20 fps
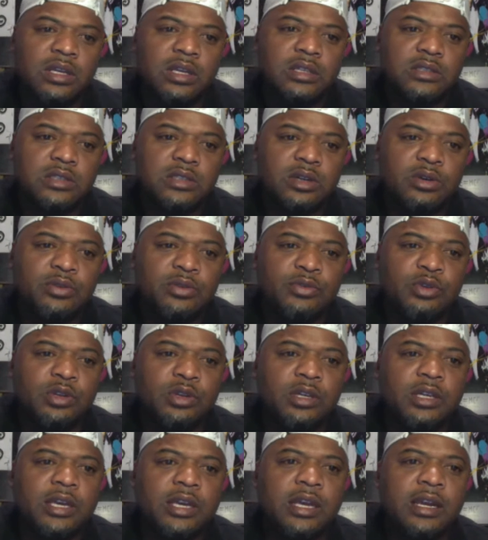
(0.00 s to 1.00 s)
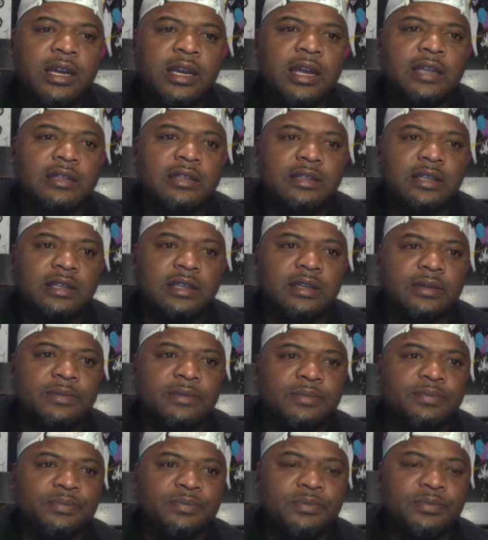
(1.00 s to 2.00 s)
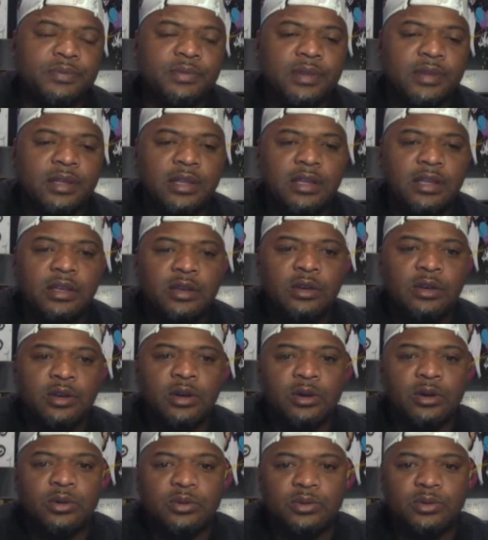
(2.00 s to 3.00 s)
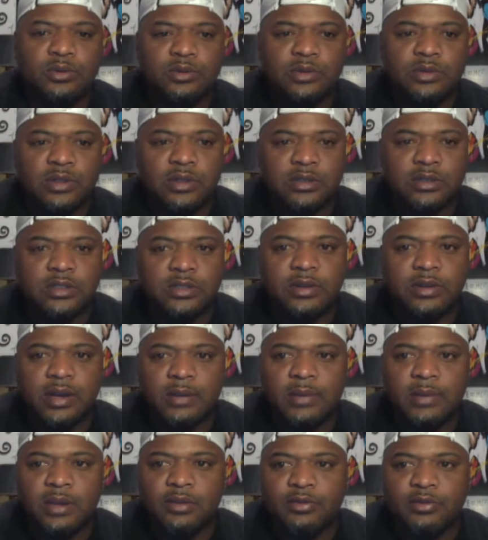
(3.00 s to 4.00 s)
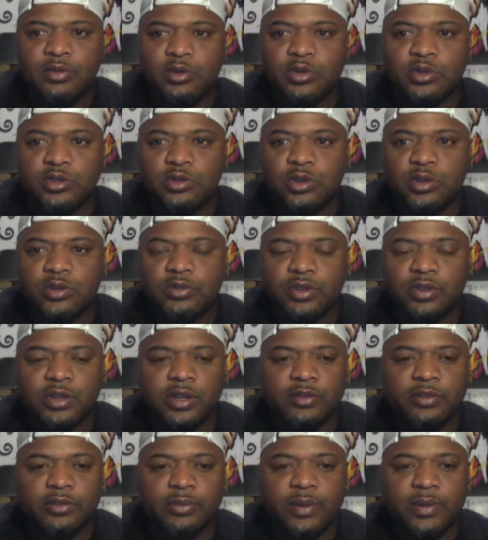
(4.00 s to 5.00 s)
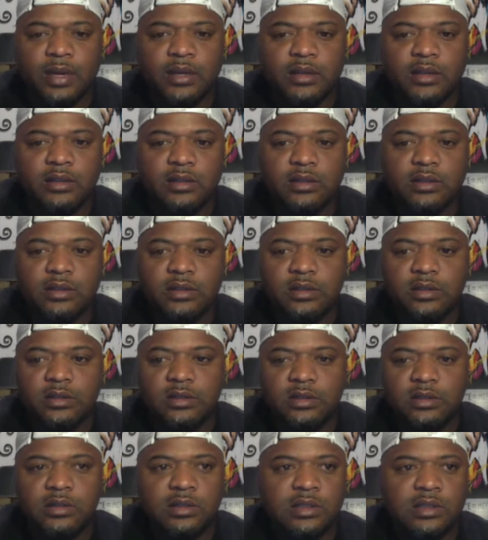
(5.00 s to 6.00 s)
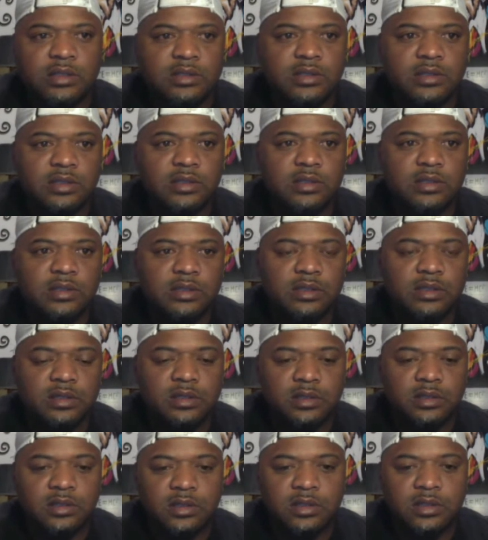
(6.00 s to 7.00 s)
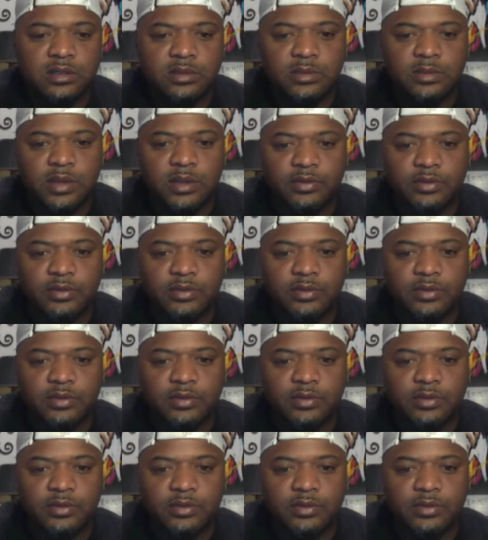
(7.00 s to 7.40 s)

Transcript: So if you look at it like that, let's see if I can make it full screen for everybody. Let's see. Let's make it